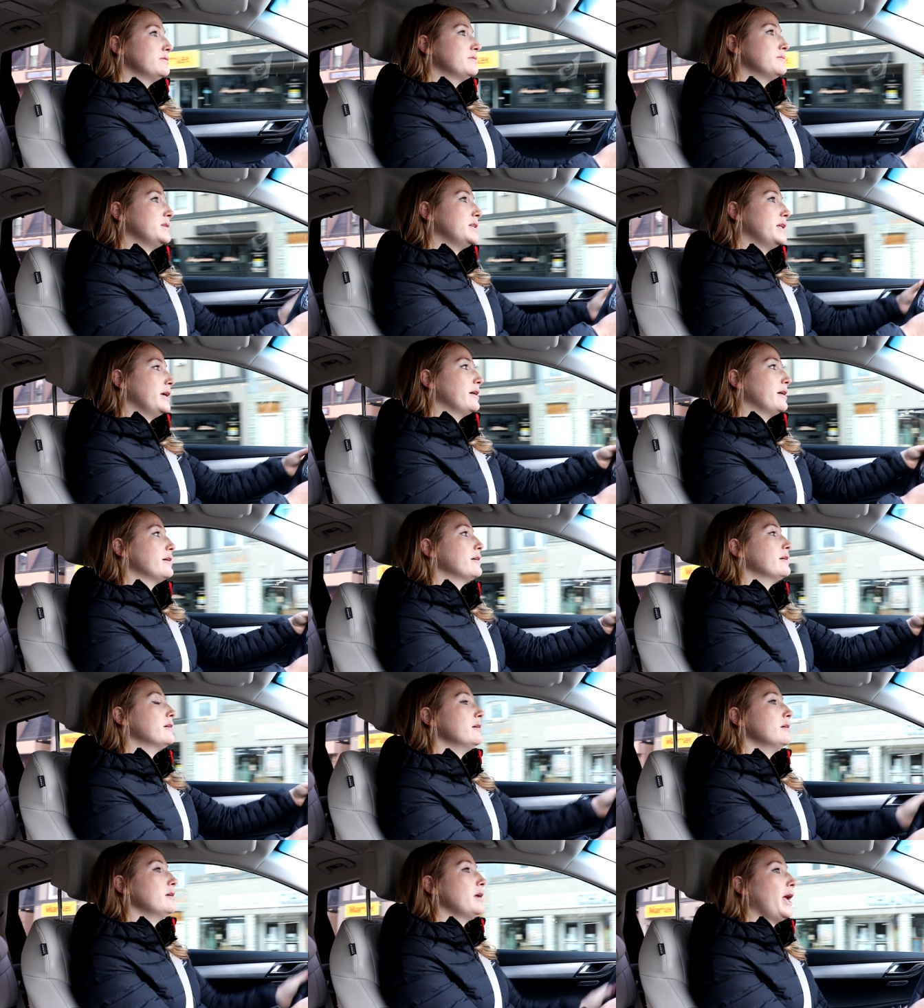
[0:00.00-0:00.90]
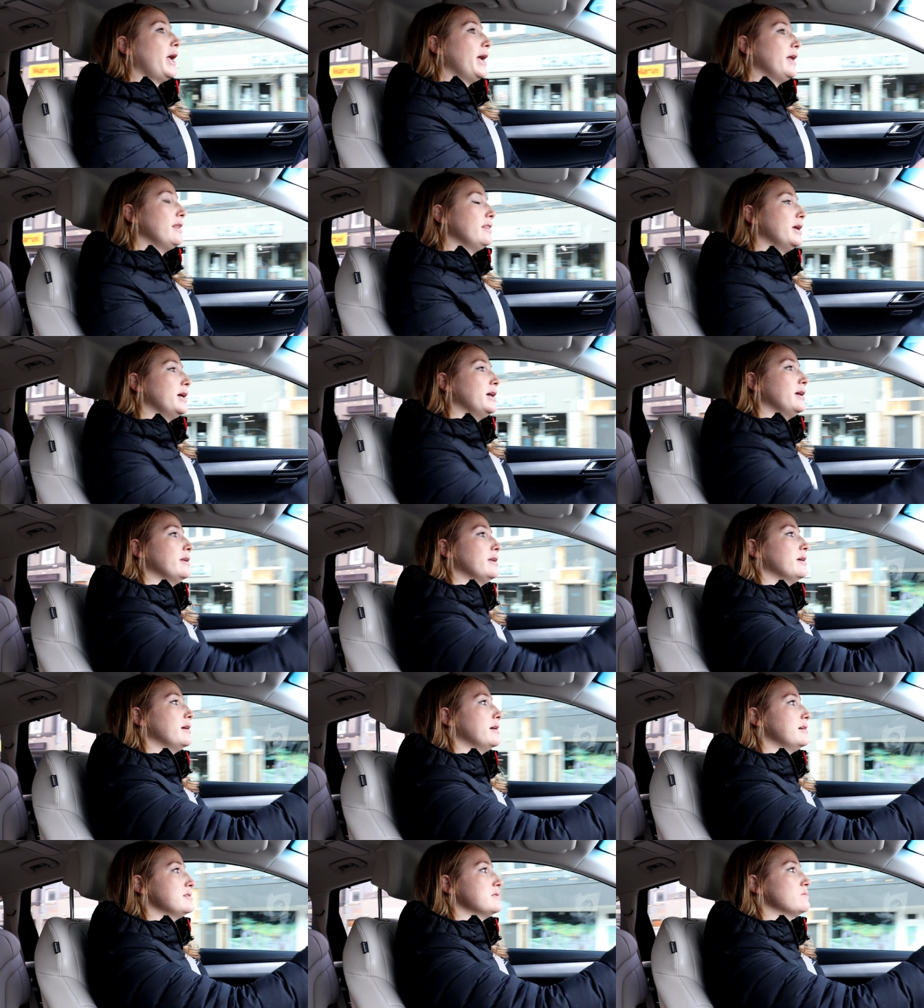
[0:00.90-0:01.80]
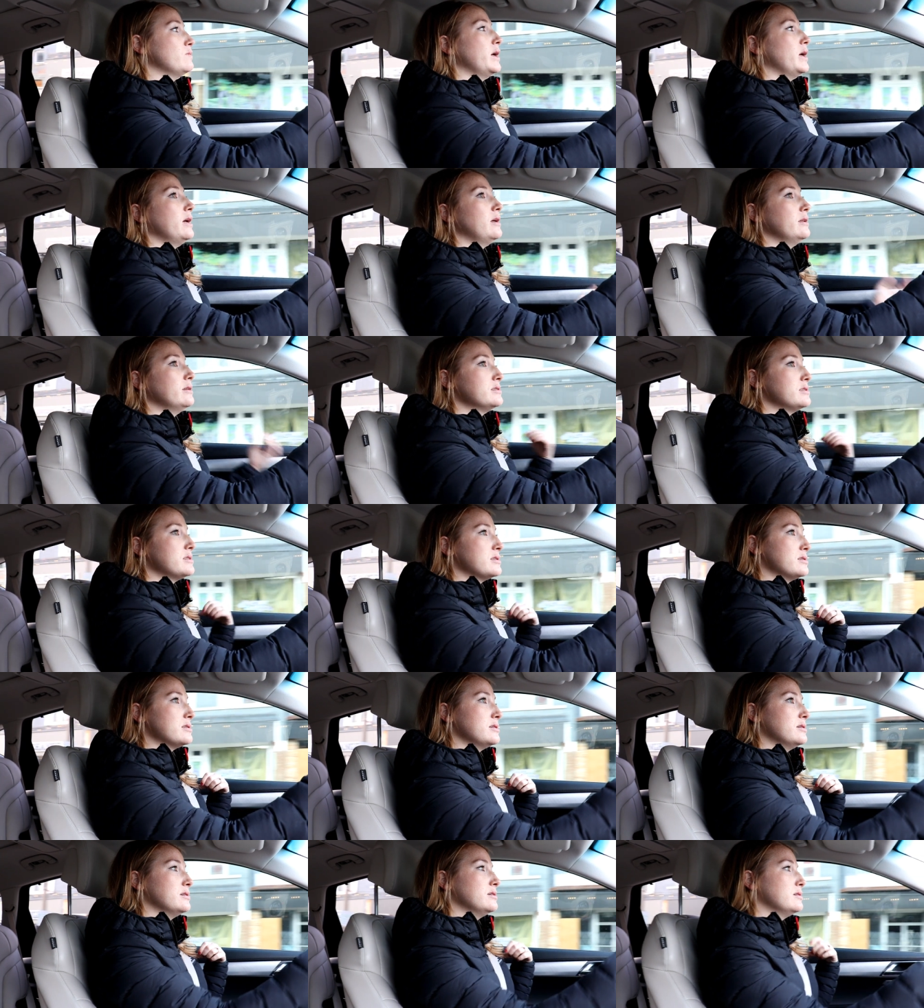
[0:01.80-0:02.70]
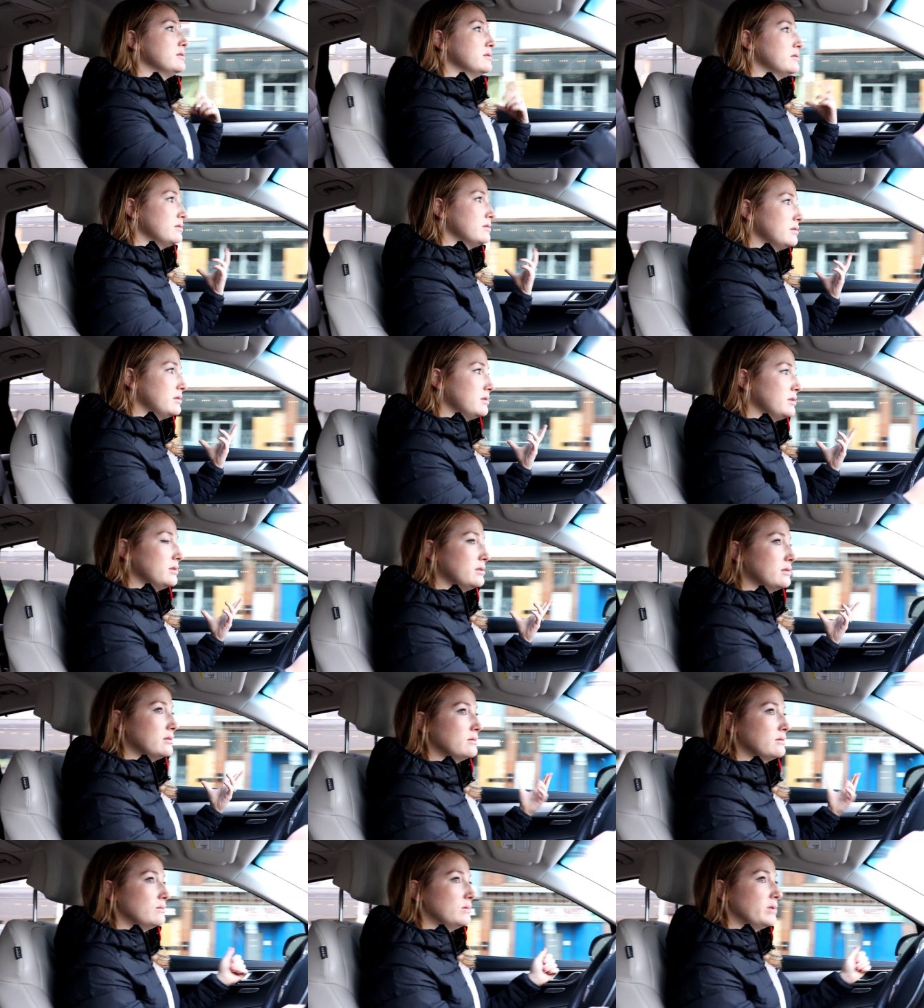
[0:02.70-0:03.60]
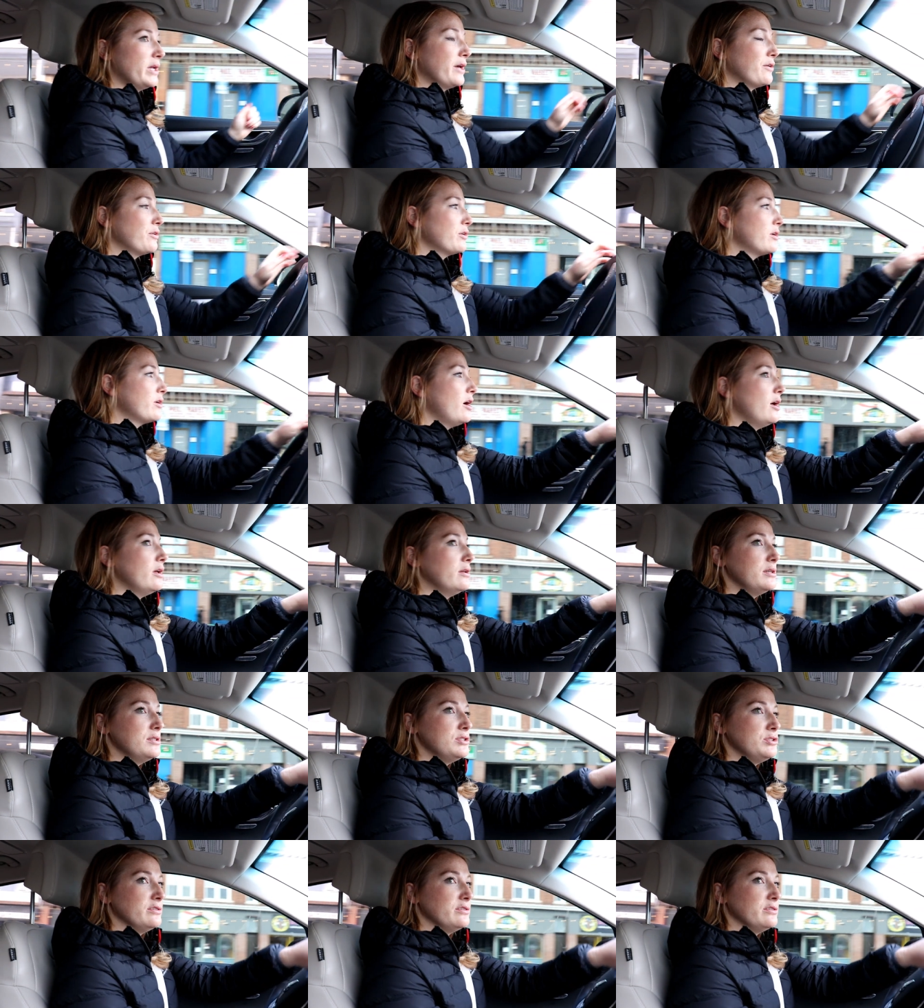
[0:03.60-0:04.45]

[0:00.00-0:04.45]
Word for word: there. And then as well, there's the the Niagara College.